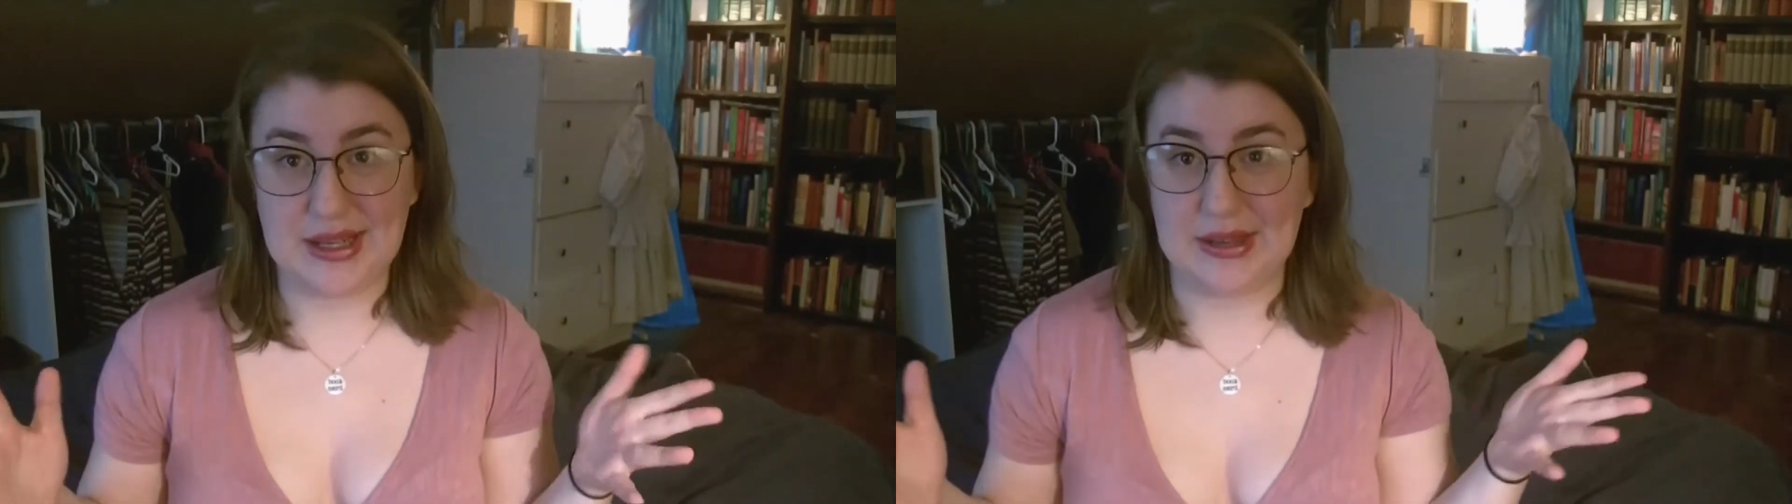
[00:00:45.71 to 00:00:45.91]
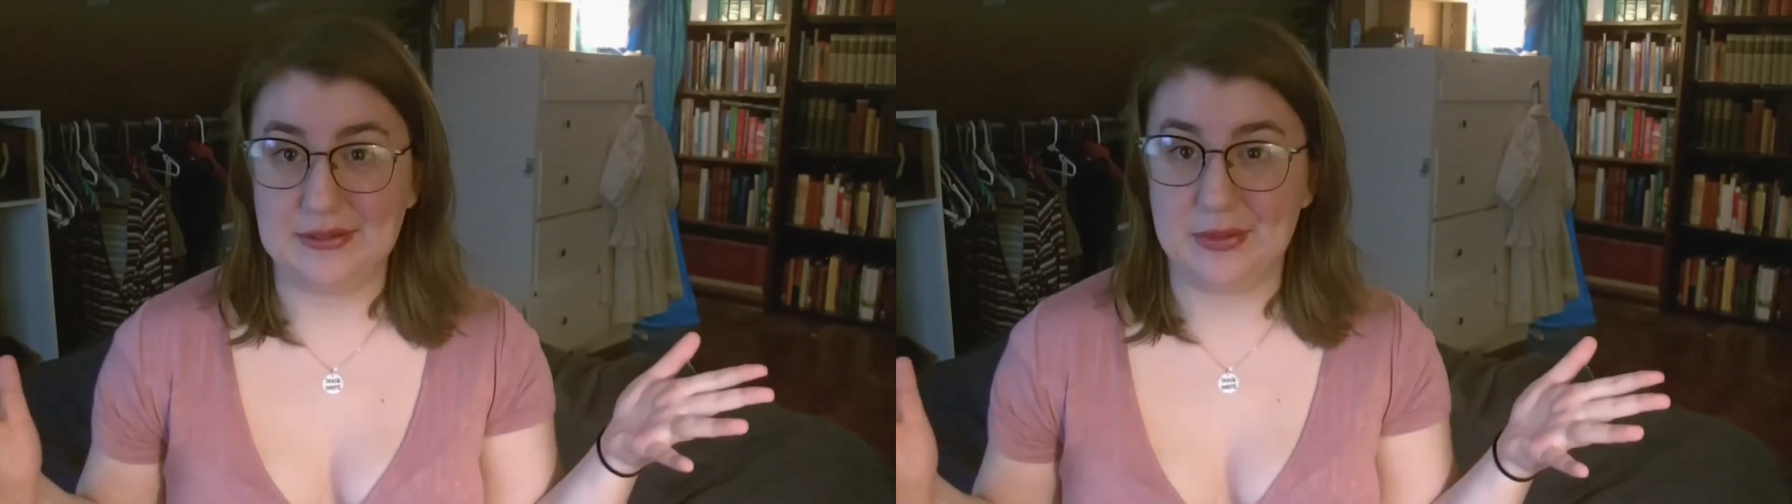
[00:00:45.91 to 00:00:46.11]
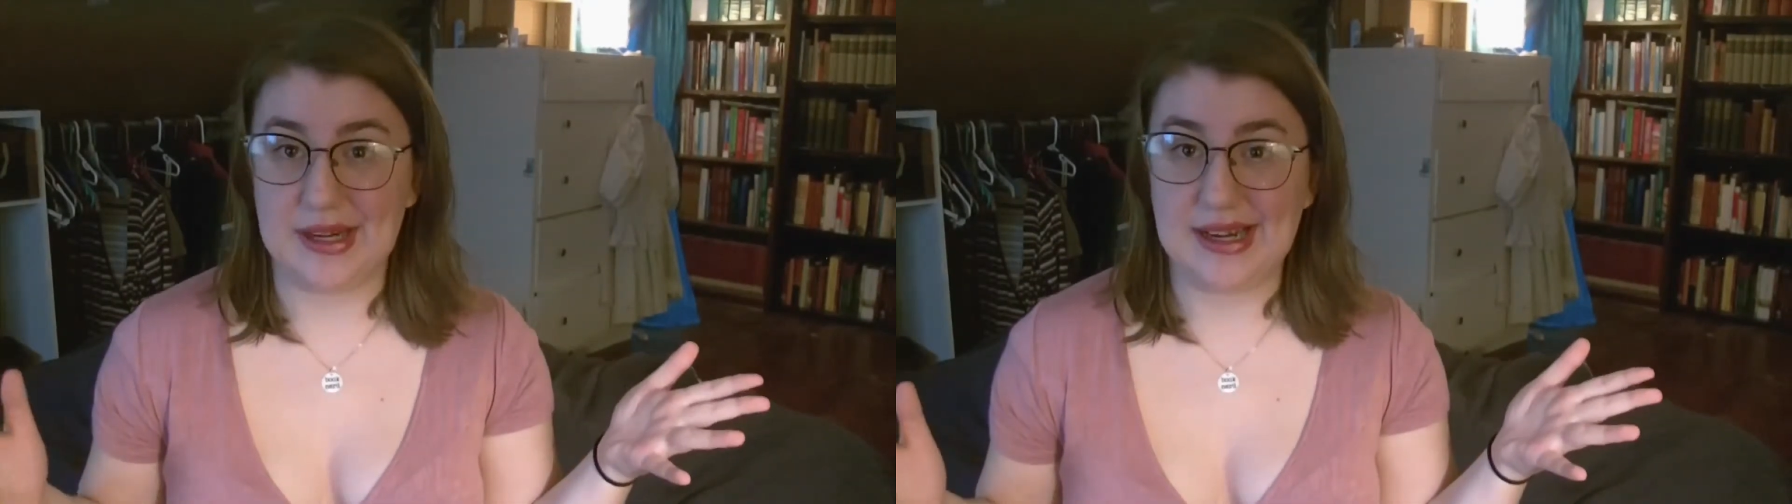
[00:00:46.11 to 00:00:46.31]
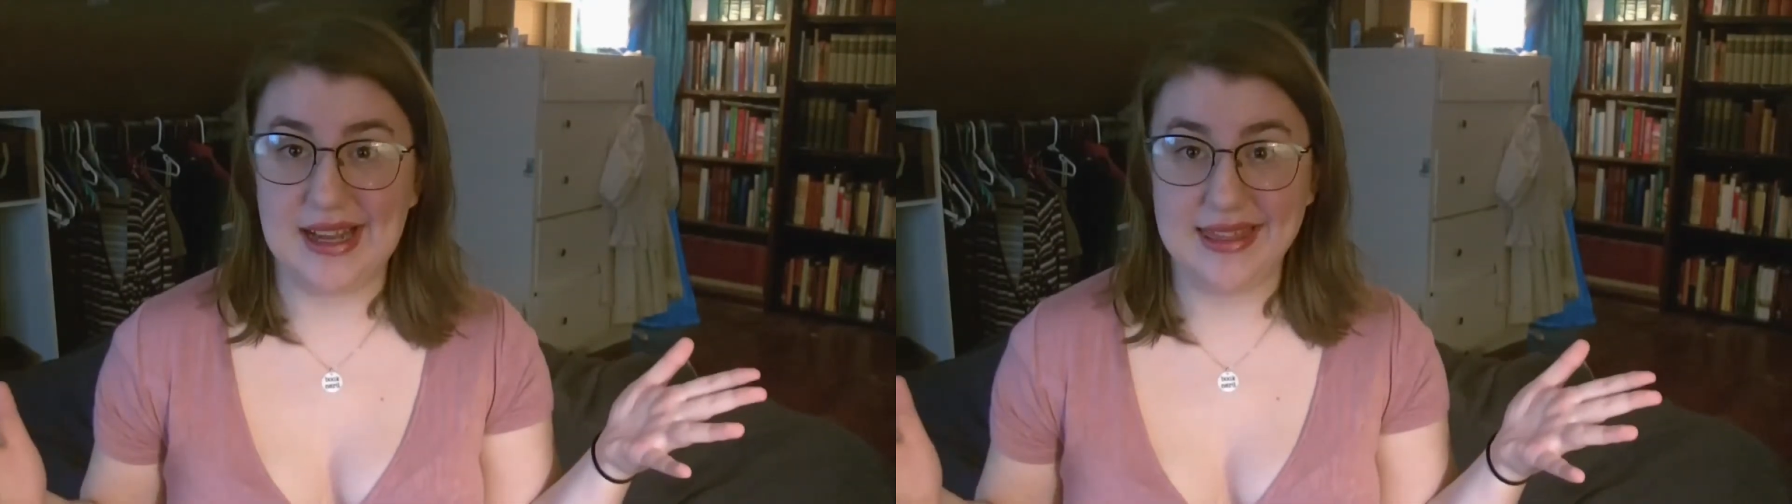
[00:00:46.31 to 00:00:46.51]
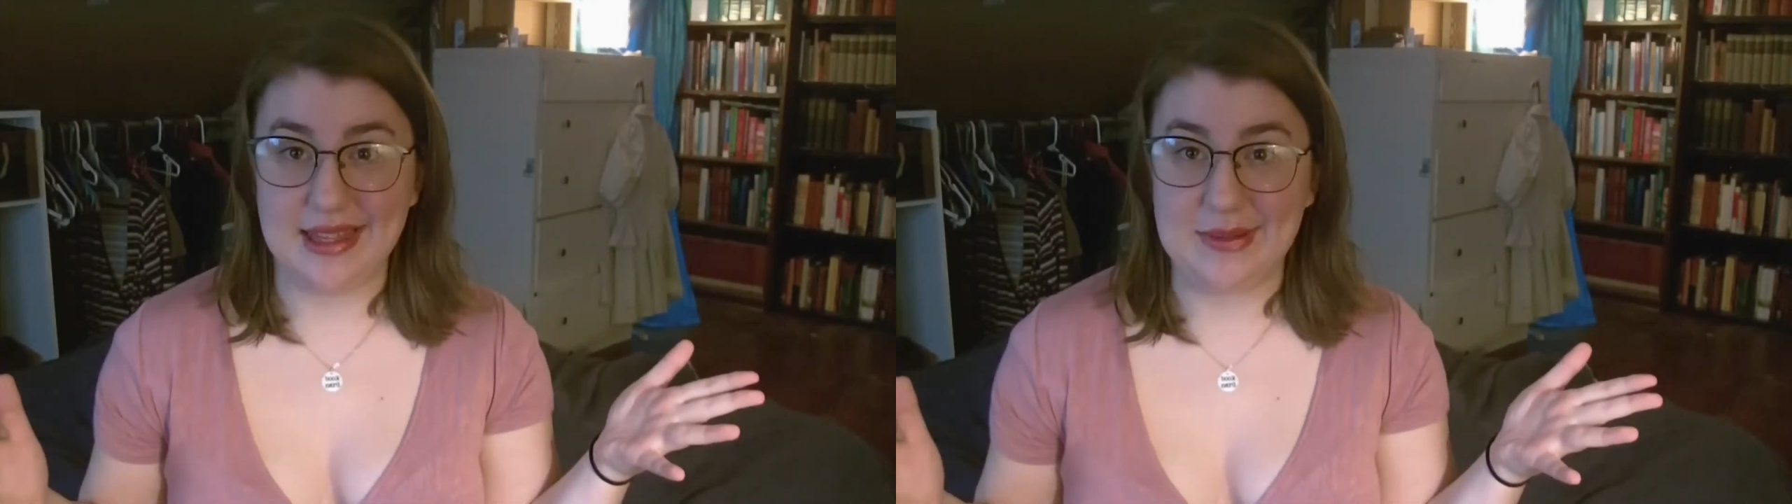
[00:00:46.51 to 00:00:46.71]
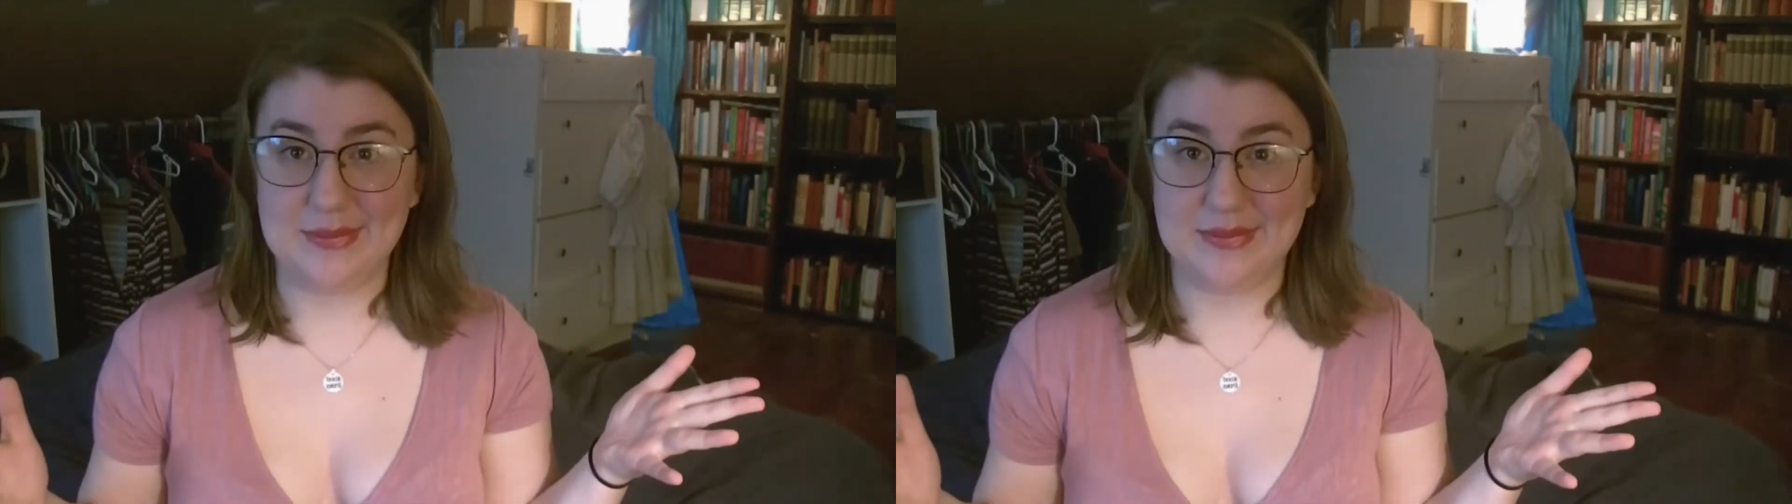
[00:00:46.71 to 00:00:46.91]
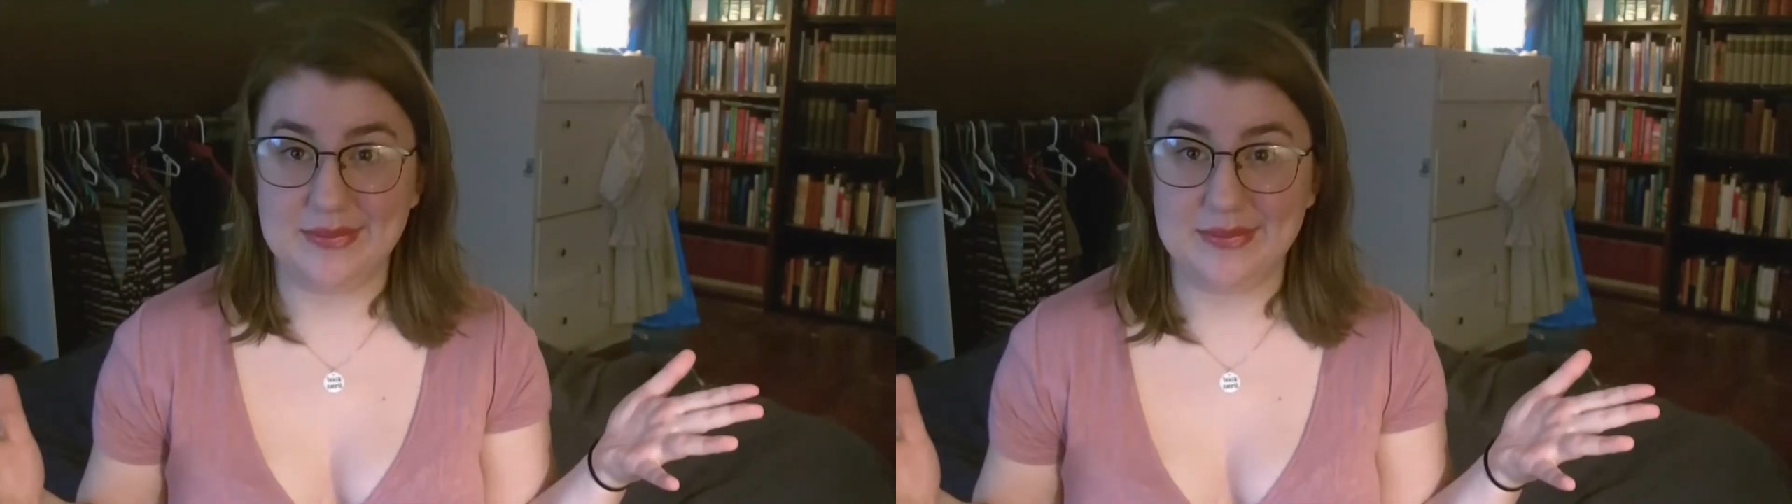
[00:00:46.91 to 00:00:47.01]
of where I got them.